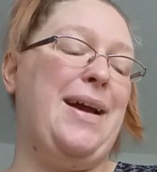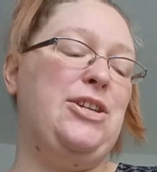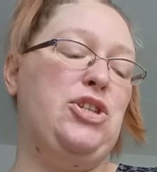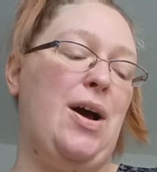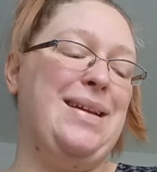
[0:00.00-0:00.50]
by
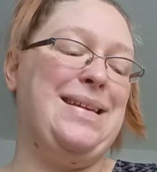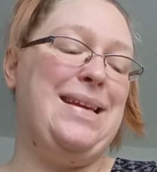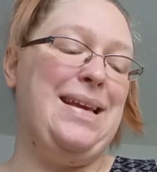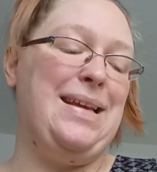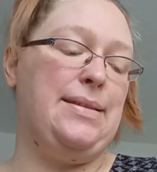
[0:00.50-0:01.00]
John
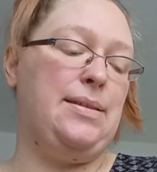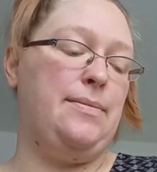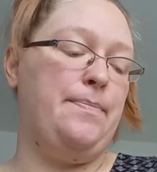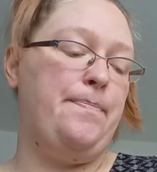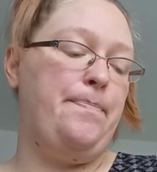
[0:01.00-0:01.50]

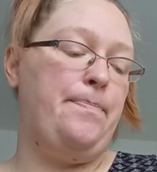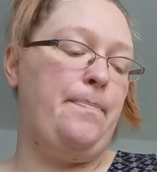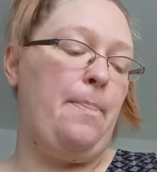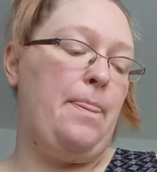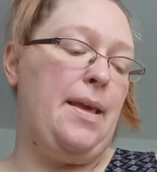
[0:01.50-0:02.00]
Keats.
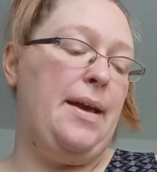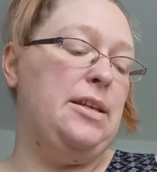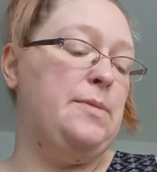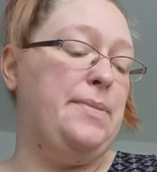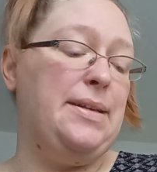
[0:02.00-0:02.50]
It
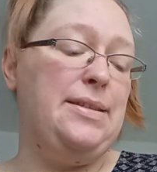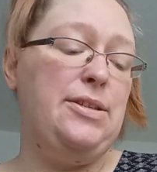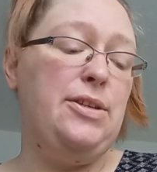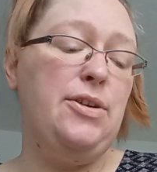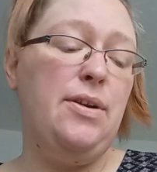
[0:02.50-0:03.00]
is
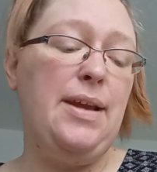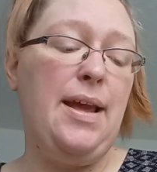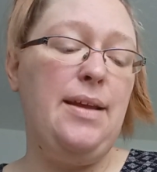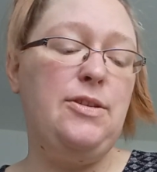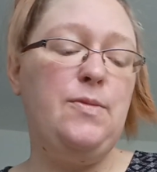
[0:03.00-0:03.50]
pleasant to turn
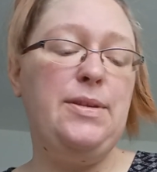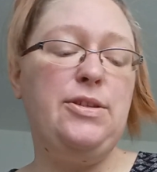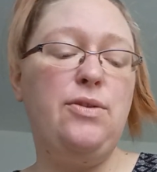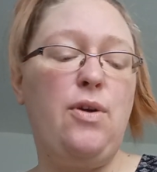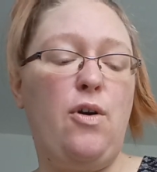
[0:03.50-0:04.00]
again to
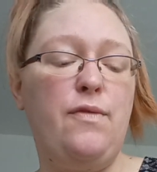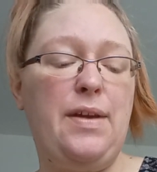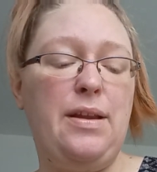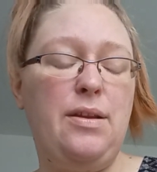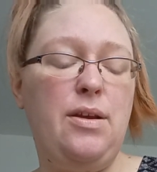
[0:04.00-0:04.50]
Mr.
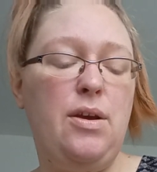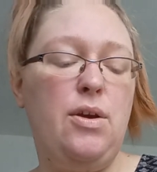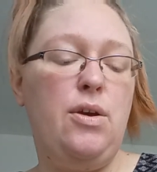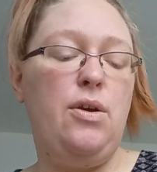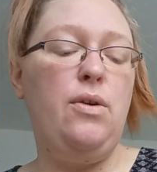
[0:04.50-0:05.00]
Colvin,
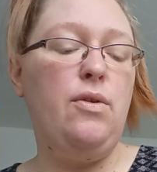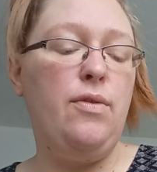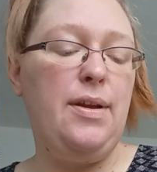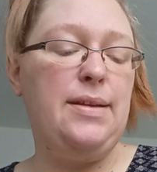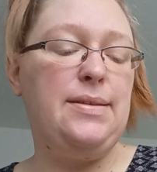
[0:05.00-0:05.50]
who
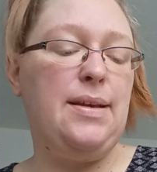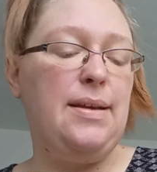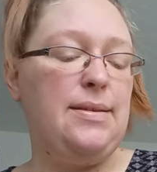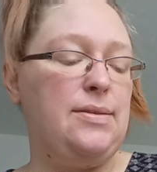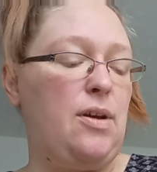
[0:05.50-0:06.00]

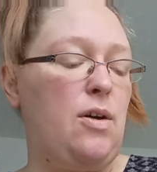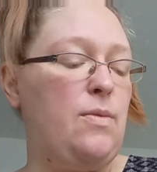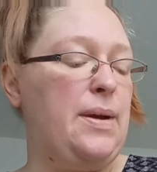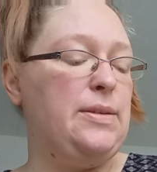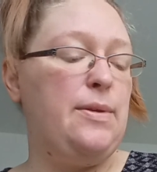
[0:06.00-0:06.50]
criticizes
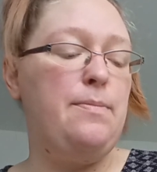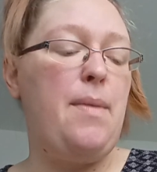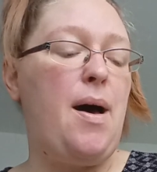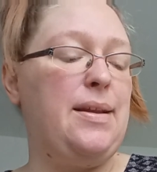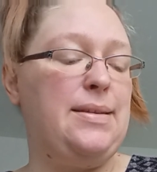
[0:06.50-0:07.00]
always with
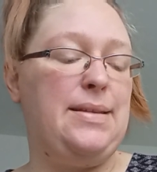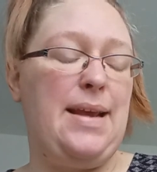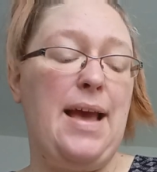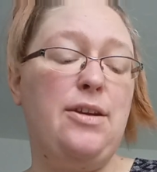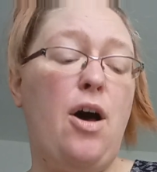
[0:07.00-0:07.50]

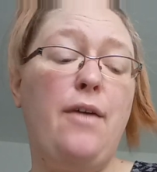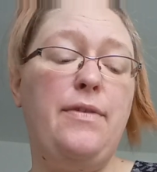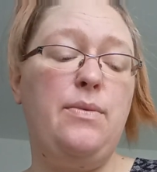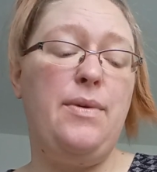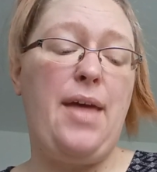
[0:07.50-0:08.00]
modesty and
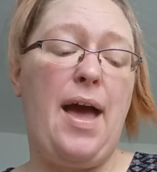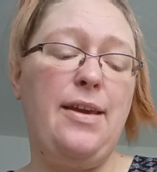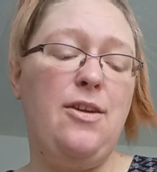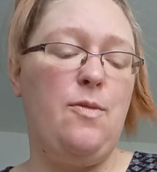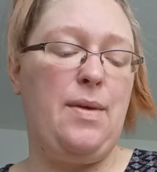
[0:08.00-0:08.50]
often with
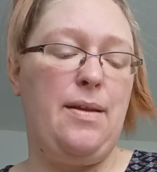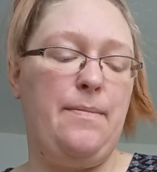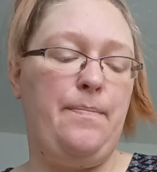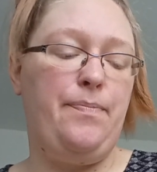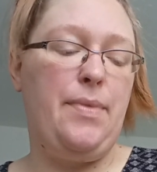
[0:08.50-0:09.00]
acumen.